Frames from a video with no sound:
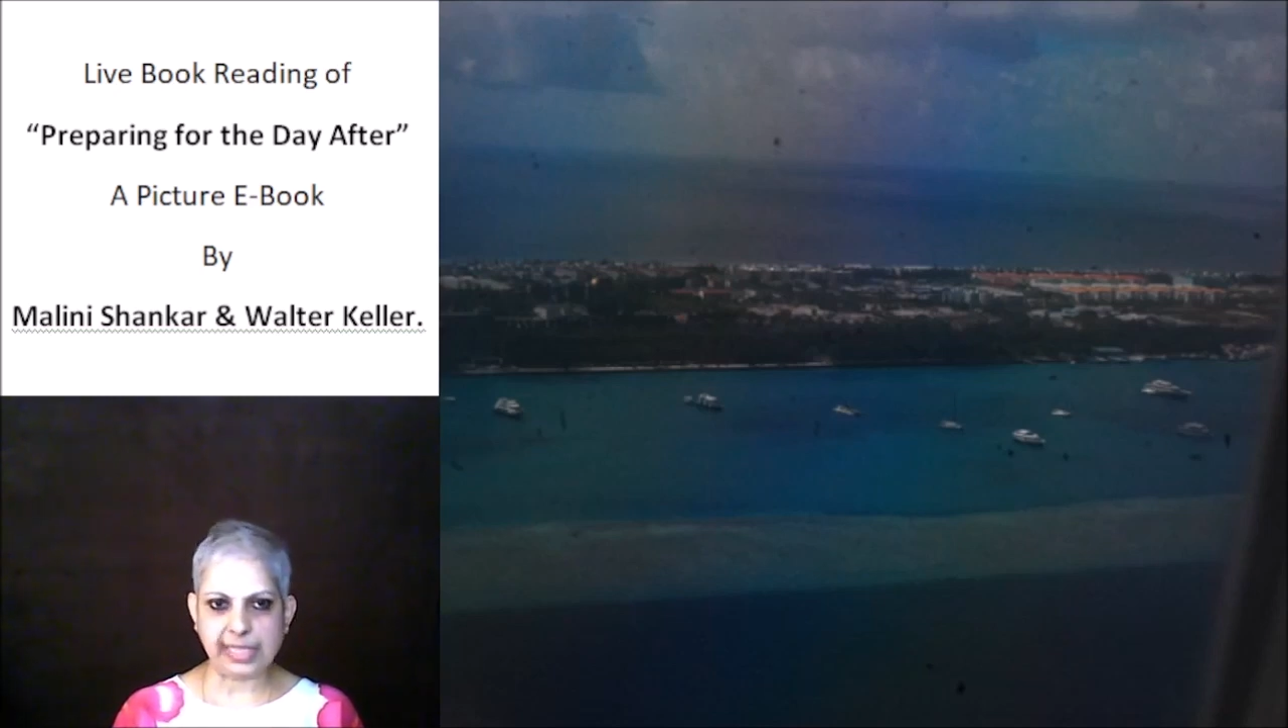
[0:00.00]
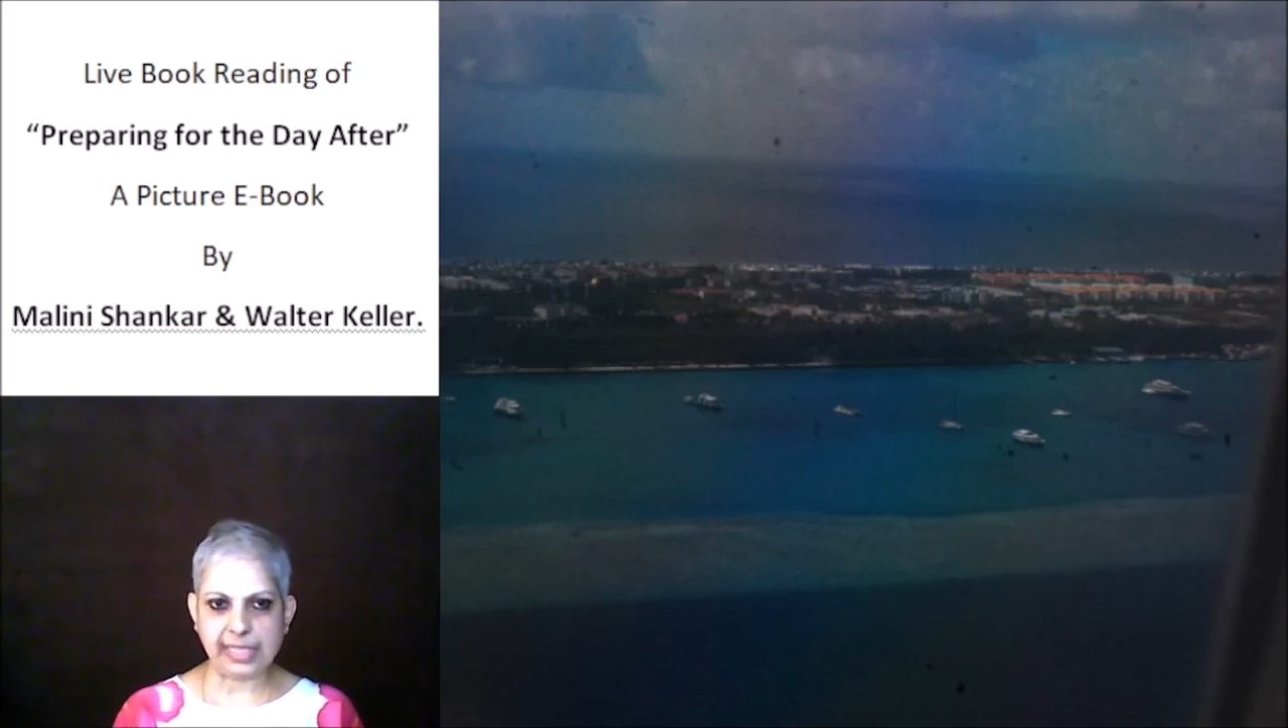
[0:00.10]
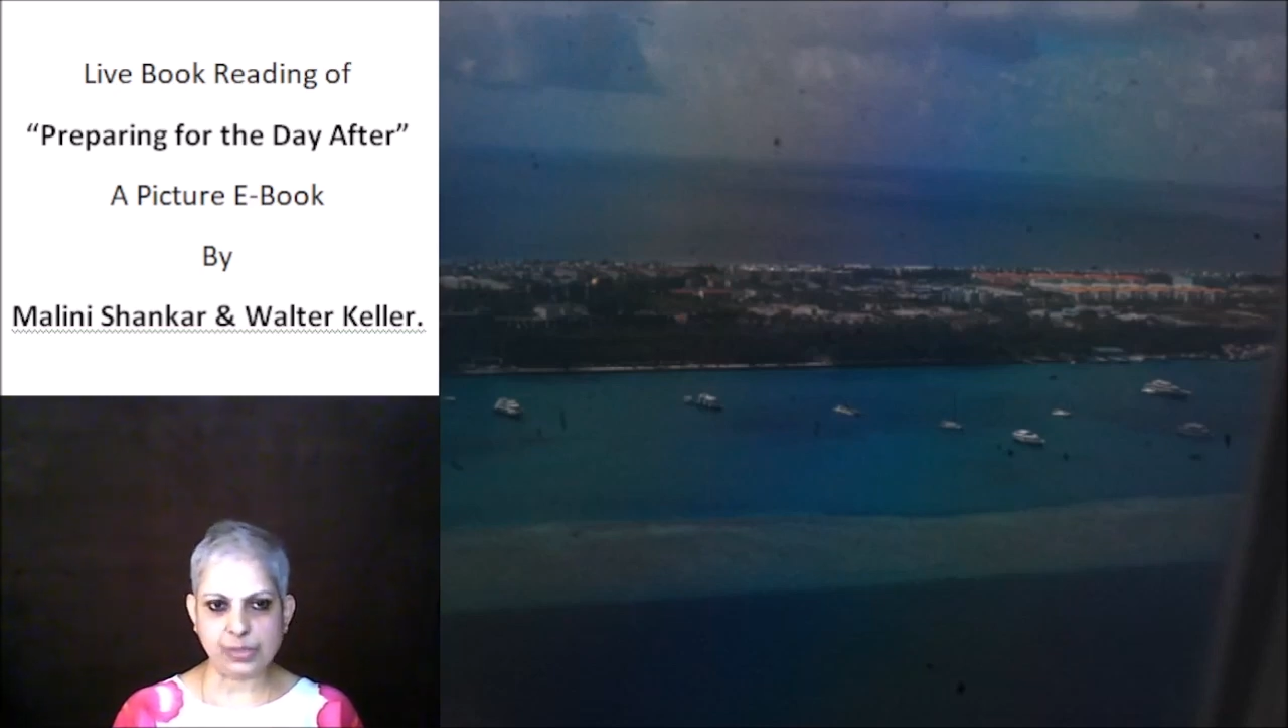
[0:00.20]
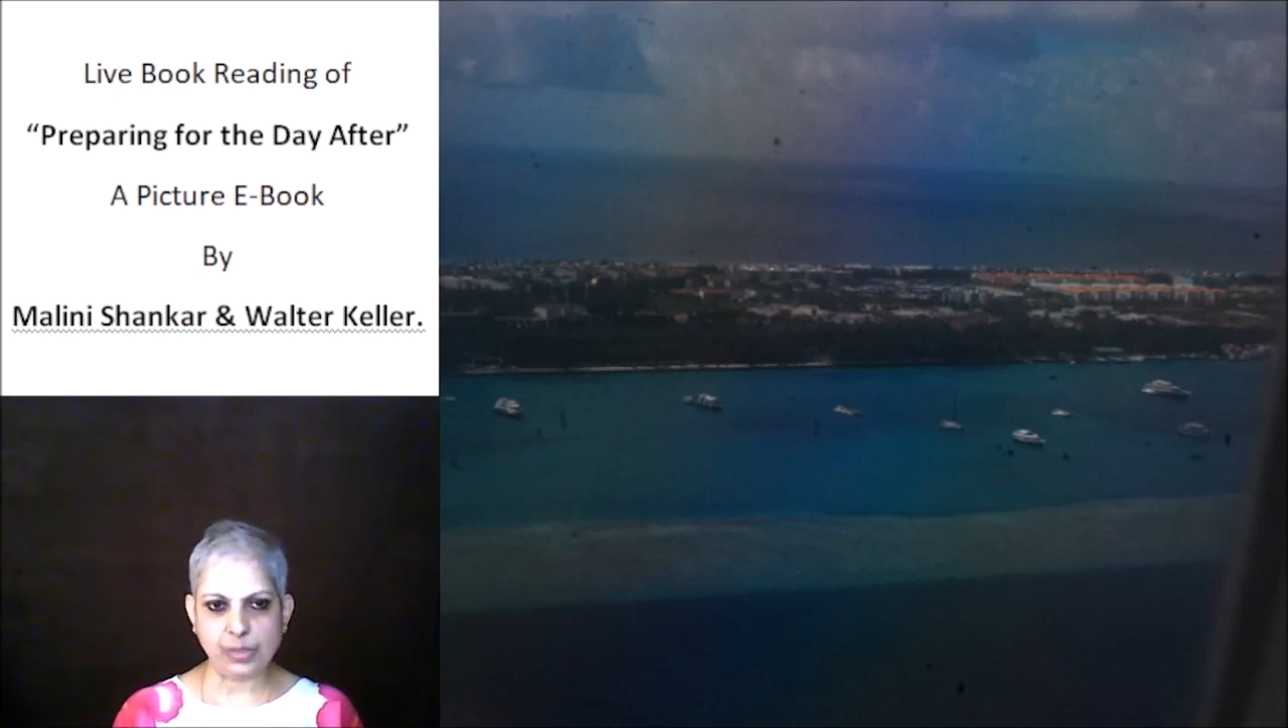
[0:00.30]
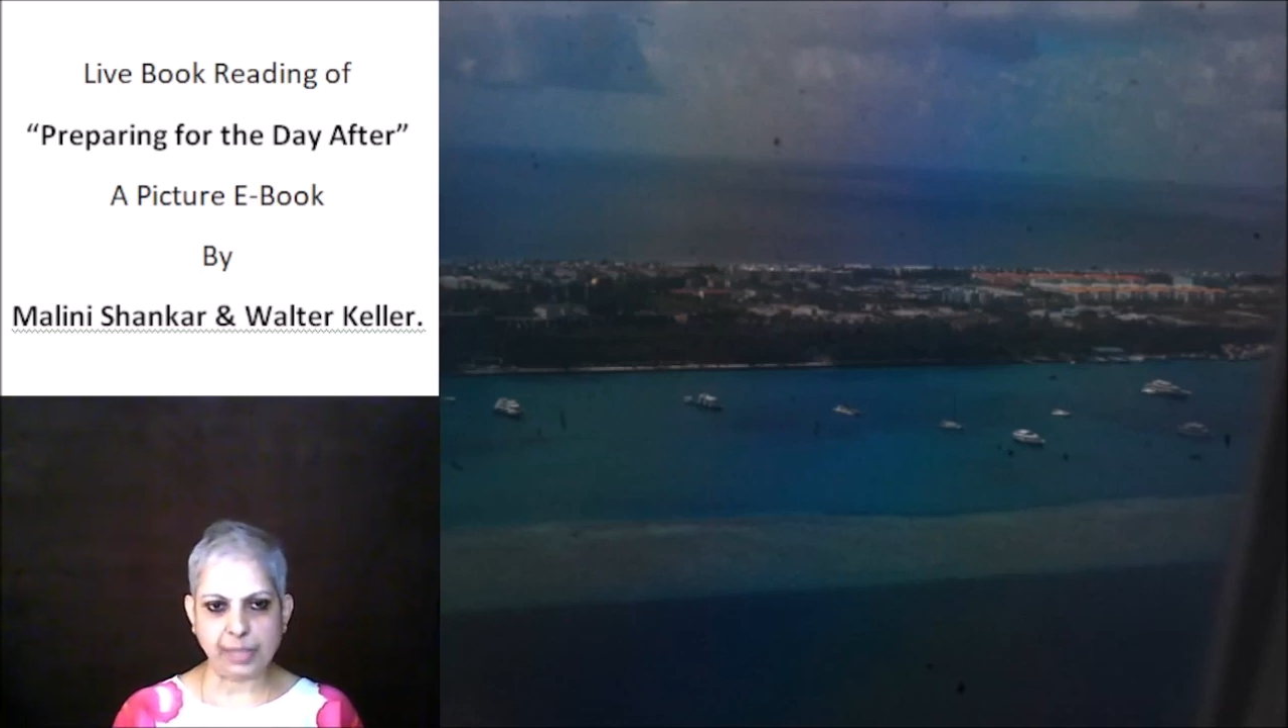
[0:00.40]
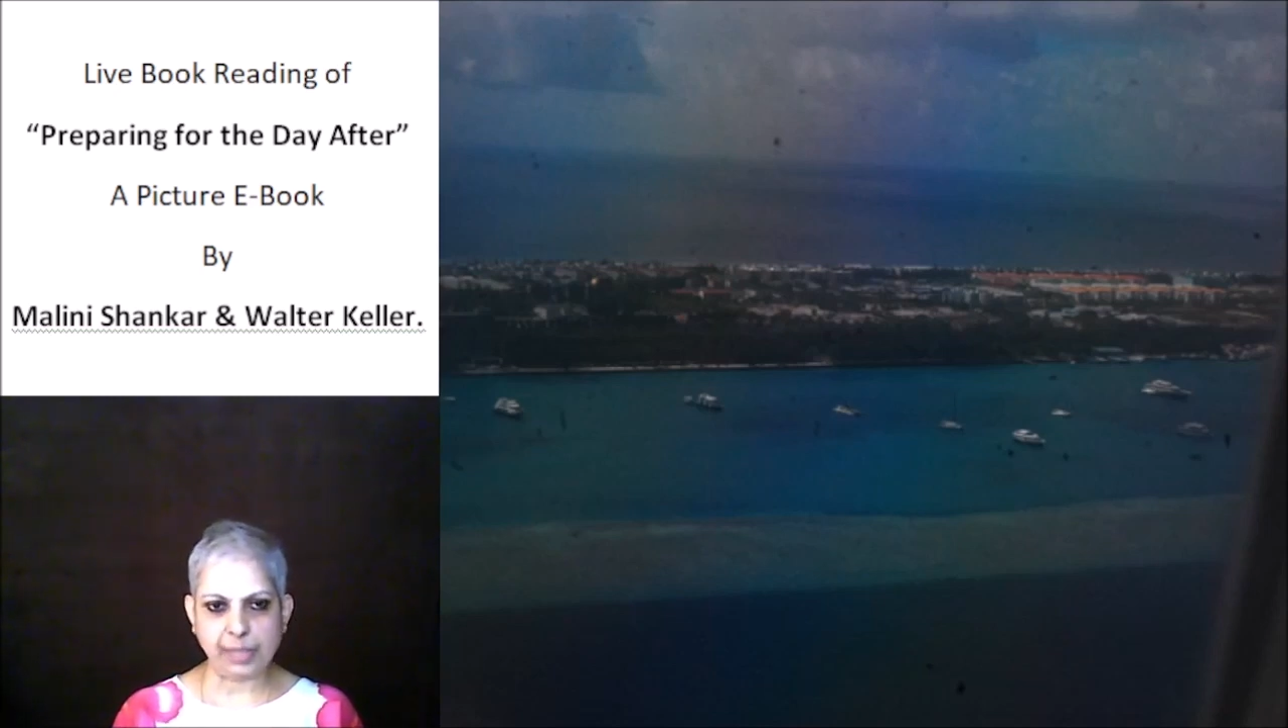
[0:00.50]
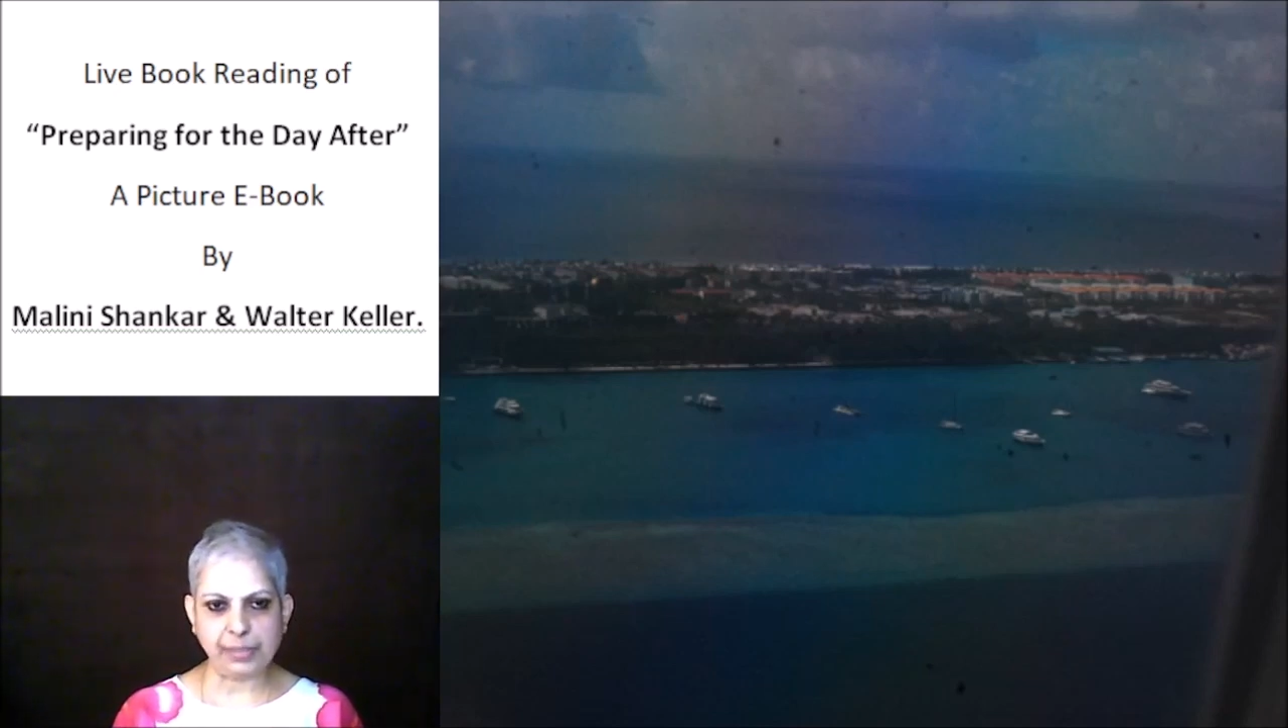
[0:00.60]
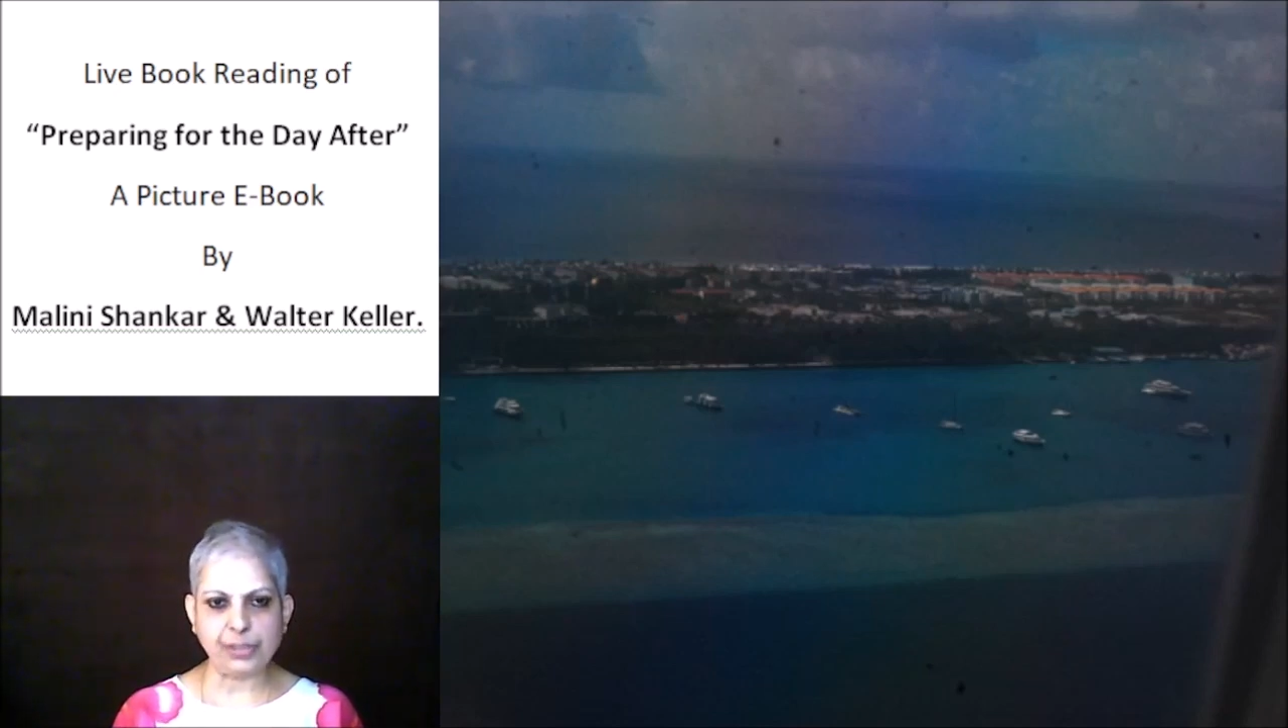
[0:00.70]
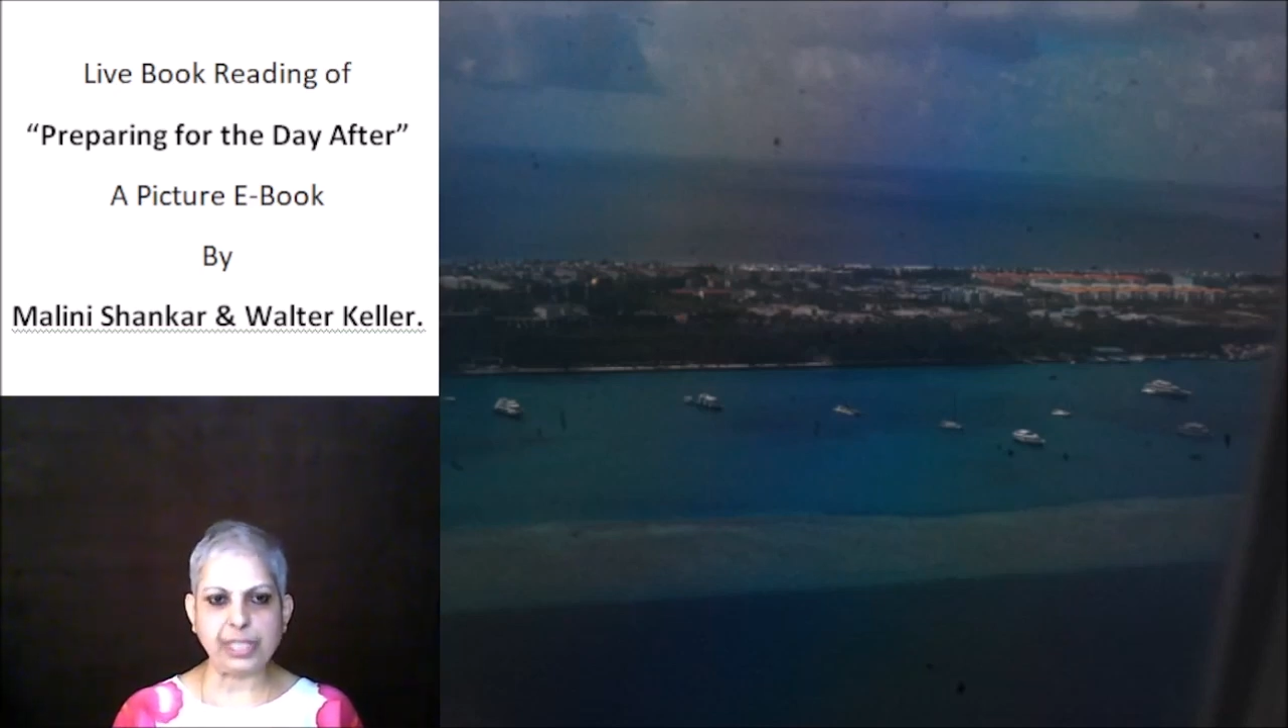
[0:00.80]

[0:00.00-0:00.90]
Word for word: Day tsunami